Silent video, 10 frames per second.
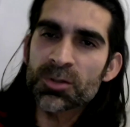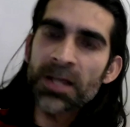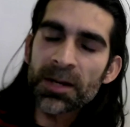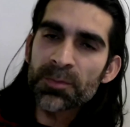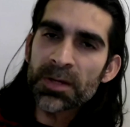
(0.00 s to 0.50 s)
So
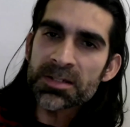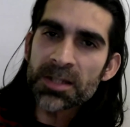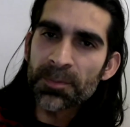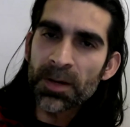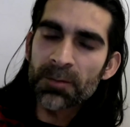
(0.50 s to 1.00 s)
that brings
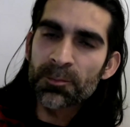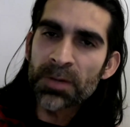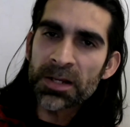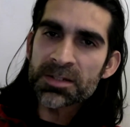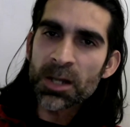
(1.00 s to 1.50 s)

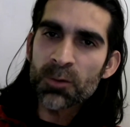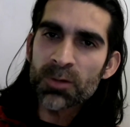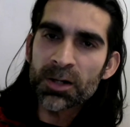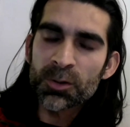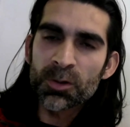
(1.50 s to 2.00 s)
down
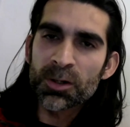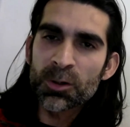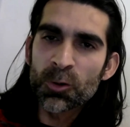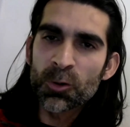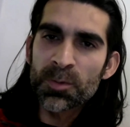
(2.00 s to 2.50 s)
our total
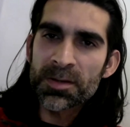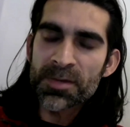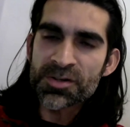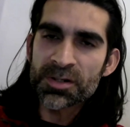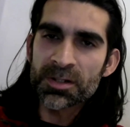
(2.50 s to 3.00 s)
global
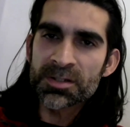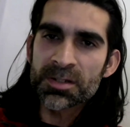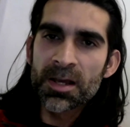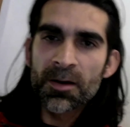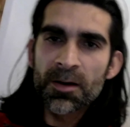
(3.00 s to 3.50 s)

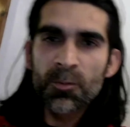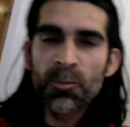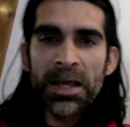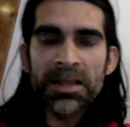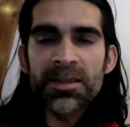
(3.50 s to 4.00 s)
emissions
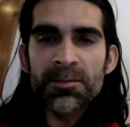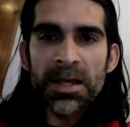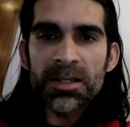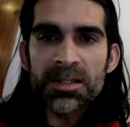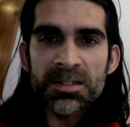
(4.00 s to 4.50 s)
while the
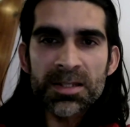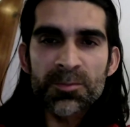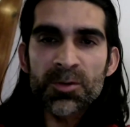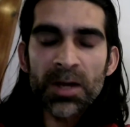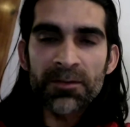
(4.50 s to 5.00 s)
Americans
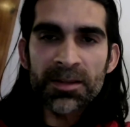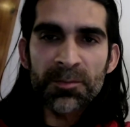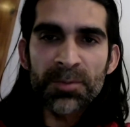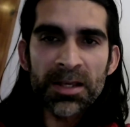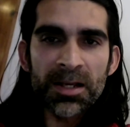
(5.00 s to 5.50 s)
keep driving
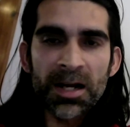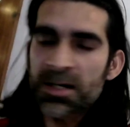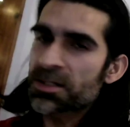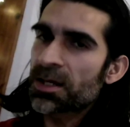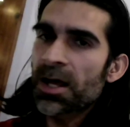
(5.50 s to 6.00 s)
their big
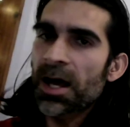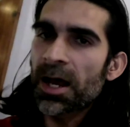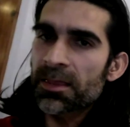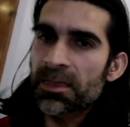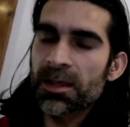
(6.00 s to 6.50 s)
cars.
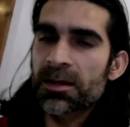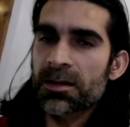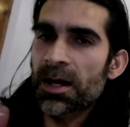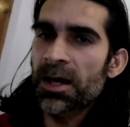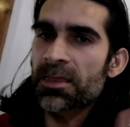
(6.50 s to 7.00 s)
I think
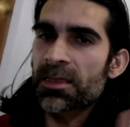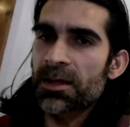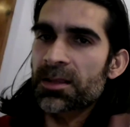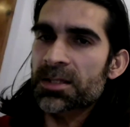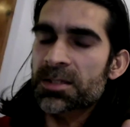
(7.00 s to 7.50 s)

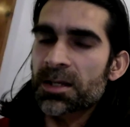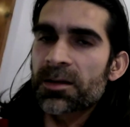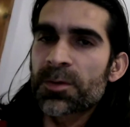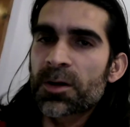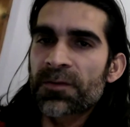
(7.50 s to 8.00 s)
that's a
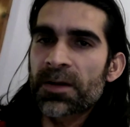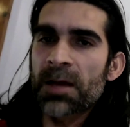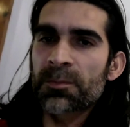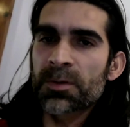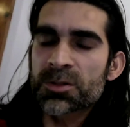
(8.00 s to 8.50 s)
little bit of an
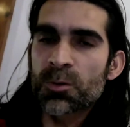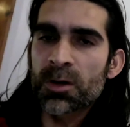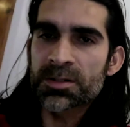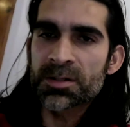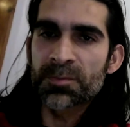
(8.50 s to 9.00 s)
apples to
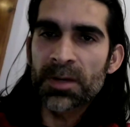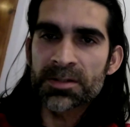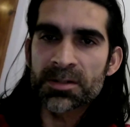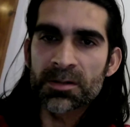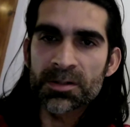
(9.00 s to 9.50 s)
orange
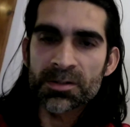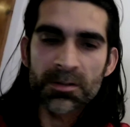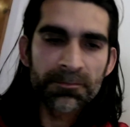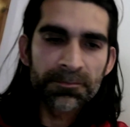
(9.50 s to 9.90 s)
comparison, Richard.